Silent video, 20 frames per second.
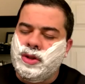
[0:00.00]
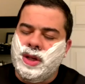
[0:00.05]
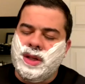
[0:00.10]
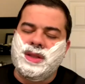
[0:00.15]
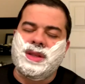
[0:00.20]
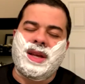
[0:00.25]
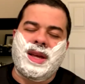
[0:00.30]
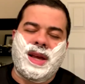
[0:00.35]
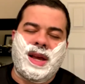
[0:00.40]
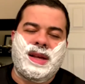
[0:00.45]

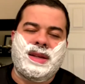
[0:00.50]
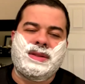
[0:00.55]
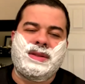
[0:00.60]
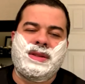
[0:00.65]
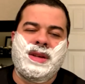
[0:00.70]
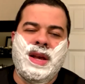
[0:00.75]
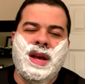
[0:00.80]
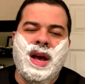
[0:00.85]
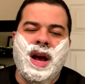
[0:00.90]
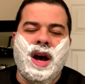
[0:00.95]
just in
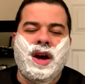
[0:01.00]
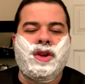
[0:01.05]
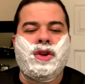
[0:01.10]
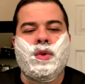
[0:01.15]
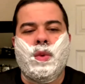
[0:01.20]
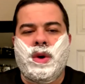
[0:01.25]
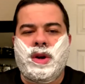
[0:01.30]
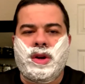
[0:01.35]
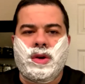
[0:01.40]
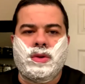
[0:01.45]
case
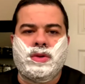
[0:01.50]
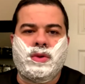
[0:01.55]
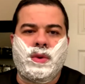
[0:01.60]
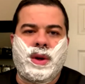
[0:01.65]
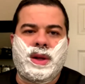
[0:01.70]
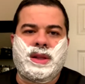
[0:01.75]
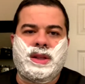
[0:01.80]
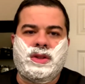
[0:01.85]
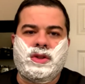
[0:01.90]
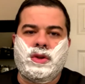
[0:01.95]
you want to go
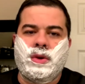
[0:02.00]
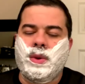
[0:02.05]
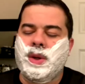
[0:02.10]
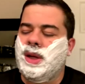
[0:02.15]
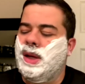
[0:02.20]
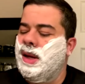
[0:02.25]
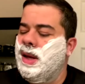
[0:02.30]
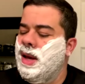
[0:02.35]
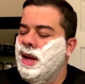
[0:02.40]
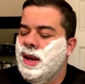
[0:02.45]
directly to
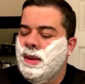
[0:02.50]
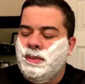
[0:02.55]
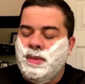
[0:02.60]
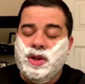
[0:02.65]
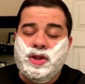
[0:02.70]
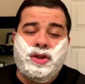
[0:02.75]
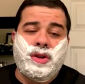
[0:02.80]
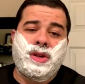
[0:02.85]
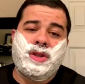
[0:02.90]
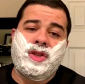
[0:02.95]
it.
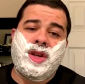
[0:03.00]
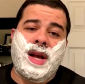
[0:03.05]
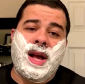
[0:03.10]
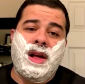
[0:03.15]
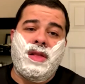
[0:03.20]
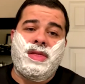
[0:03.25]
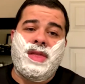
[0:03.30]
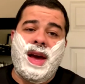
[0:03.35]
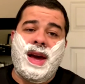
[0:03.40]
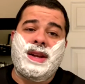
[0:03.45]
Be sure to check
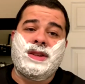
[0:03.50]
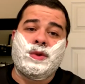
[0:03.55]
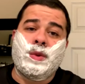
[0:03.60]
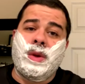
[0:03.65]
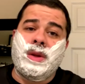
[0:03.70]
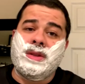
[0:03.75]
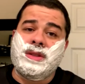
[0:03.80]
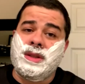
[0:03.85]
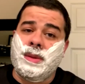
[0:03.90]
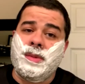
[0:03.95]
out that, as
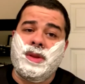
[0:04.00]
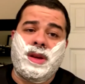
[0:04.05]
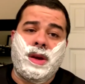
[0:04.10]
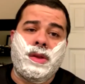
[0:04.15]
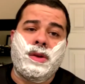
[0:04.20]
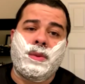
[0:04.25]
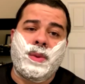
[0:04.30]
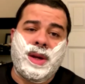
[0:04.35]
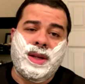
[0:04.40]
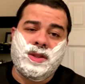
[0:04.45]
well as some of the
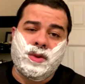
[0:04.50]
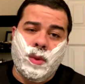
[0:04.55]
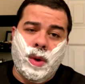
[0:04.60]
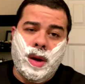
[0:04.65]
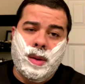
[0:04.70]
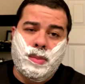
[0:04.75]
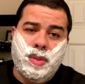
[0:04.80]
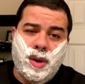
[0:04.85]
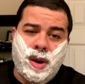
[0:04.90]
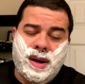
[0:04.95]
other Razor
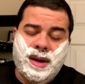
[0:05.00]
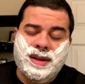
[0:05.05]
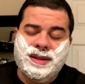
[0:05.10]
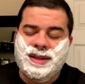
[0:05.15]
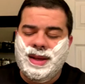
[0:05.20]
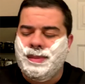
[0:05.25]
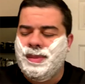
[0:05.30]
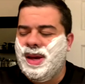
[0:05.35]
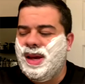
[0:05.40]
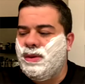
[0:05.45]
Rock products.
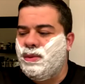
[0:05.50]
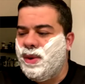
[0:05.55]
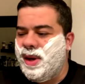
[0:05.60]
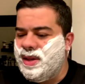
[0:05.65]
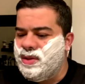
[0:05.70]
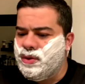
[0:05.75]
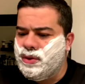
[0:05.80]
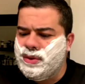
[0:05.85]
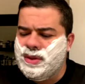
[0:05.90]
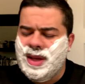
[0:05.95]
They make
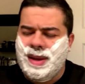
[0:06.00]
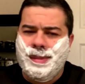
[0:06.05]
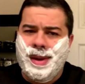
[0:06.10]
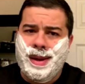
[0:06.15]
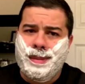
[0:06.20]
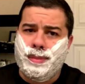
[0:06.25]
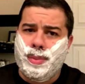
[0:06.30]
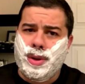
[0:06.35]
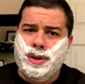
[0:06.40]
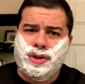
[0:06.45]
razors, they
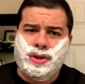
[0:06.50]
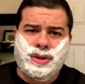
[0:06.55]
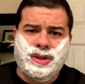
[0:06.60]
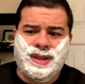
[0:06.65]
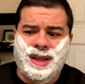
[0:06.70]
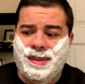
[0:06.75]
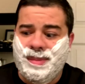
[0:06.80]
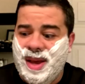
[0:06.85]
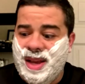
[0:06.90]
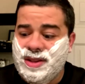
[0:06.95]
make
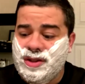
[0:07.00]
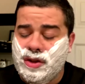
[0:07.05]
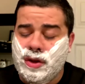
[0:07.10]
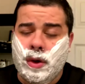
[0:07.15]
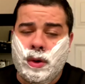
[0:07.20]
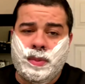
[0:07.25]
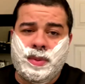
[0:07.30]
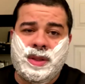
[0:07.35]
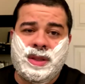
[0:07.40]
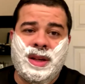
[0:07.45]
brushes, they make
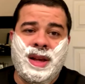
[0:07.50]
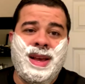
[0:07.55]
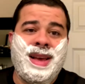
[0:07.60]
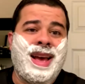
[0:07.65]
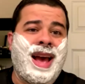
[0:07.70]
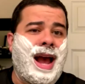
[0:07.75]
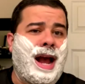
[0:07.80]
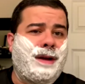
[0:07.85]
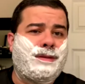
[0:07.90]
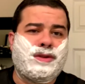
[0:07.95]
soaps,
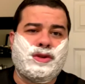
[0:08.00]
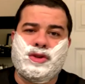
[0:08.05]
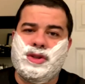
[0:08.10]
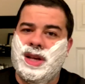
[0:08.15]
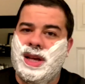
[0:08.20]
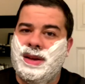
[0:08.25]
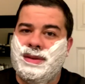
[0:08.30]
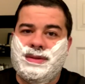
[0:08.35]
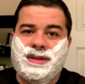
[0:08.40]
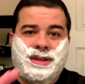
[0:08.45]

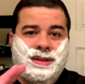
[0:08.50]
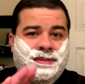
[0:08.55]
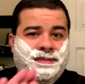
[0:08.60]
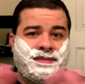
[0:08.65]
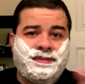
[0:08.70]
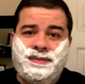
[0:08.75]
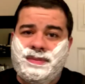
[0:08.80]
aftershaves.